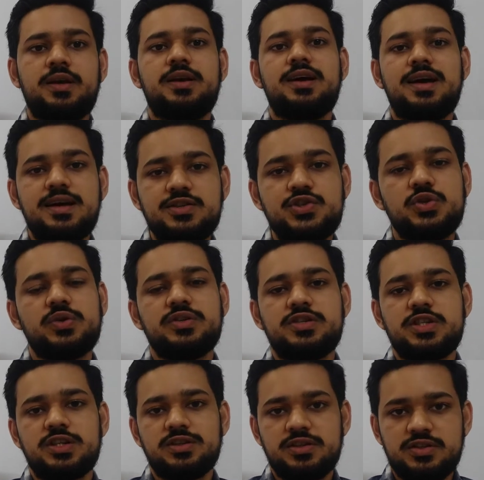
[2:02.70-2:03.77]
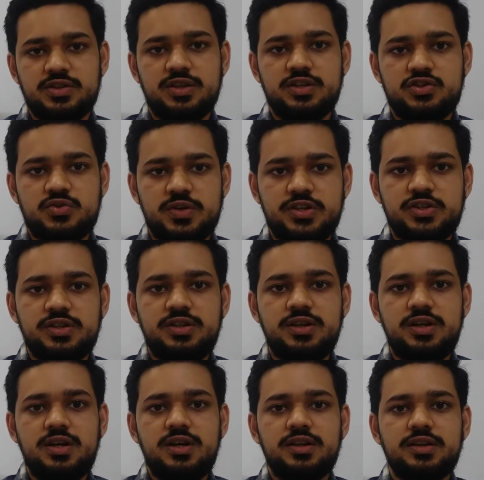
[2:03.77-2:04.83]
As you can see in this illustration,
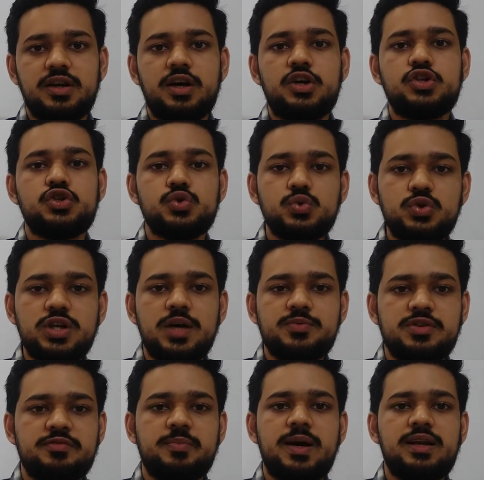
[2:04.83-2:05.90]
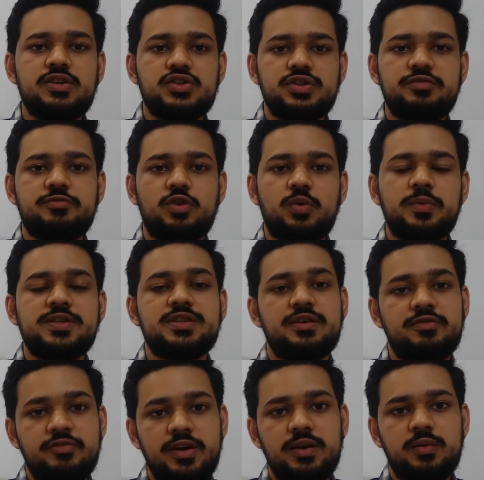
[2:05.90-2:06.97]
there are 2 types of balance sheet formats
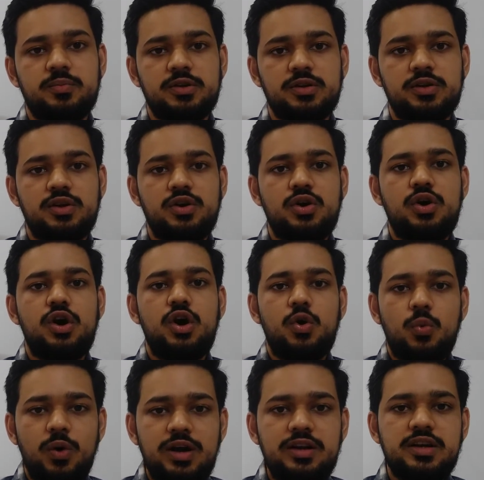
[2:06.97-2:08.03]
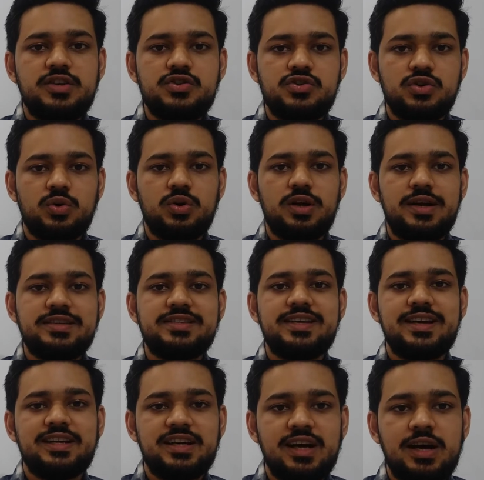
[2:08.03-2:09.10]
available. One is known as the
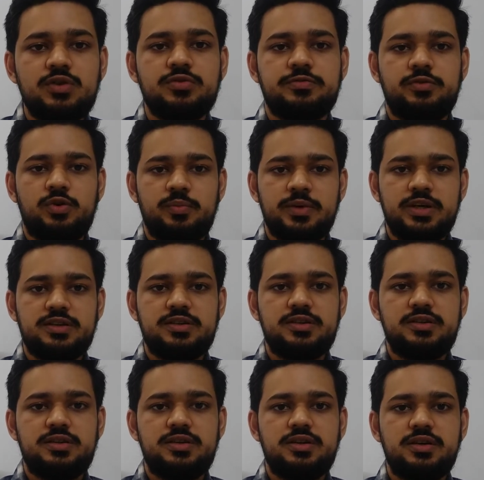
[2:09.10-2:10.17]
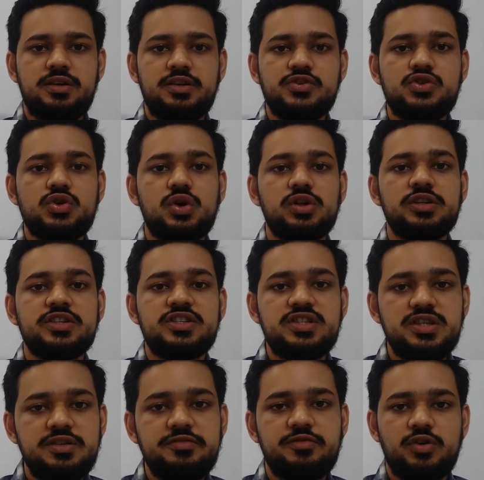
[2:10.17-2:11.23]
account format. It is called the
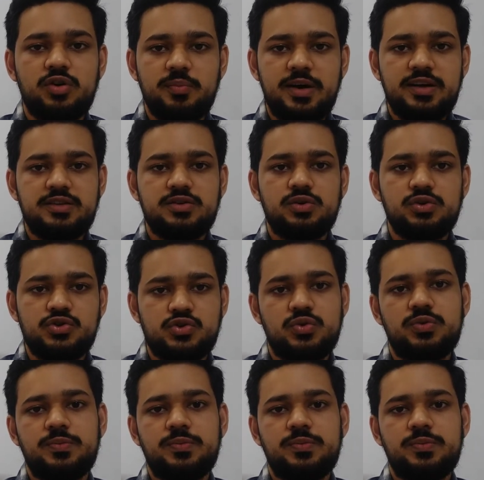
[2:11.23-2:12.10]
T format also.